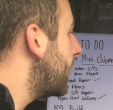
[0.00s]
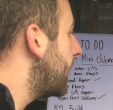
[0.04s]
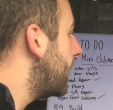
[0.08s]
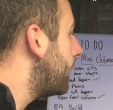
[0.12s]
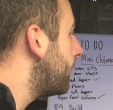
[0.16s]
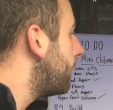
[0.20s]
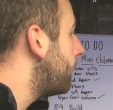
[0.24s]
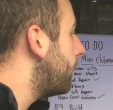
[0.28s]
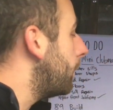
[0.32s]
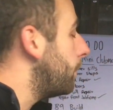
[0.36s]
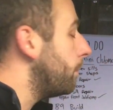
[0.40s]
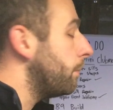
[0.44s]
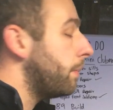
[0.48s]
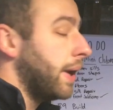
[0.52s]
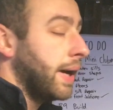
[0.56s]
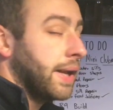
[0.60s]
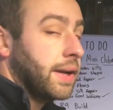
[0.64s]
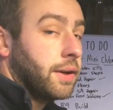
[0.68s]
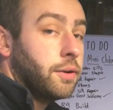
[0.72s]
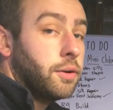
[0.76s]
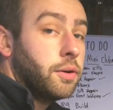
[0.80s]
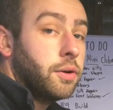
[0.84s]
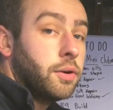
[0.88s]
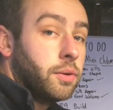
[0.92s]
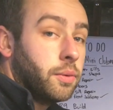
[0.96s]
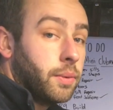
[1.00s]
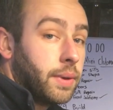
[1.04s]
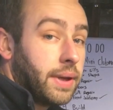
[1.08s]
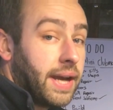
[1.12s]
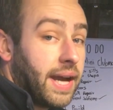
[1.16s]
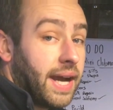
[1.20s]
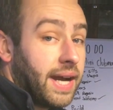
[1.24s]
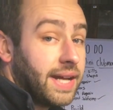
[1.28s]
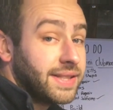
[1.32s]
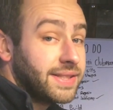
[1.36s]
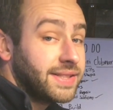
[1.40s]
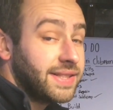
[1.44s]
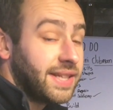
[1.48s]
and a front panel we
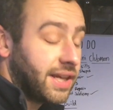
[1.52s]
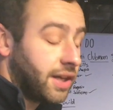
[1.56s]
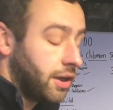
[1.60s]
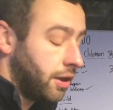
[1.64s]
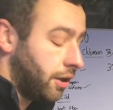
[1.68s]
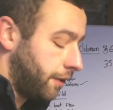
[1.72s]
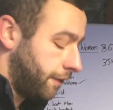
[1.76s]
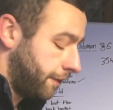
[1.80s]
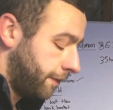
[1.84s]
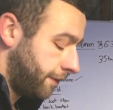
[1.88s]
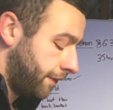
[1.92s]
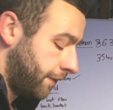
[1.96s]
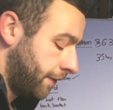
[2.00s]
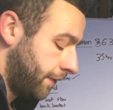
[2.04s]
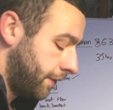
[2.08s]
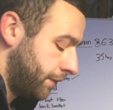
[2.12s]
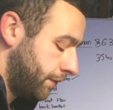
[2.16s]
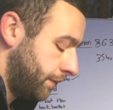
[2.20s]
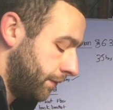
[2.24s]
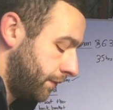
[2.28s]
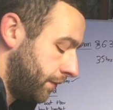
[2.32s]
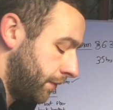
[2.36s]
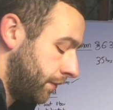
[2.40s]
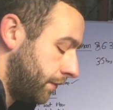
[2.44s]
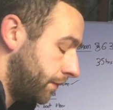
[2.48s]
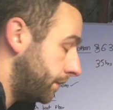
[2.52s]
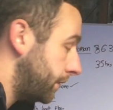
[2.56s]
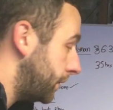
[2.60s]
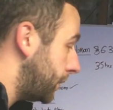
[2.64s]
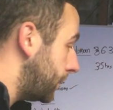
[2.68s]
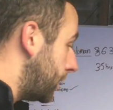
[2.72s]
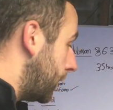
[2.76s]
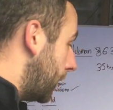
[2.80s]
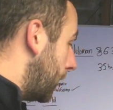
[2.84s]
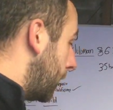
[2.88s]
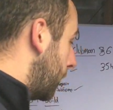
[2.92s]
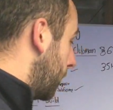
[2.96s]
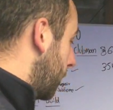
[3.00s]
can tick off.
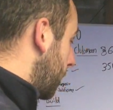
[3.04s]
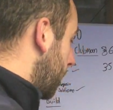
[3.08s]
So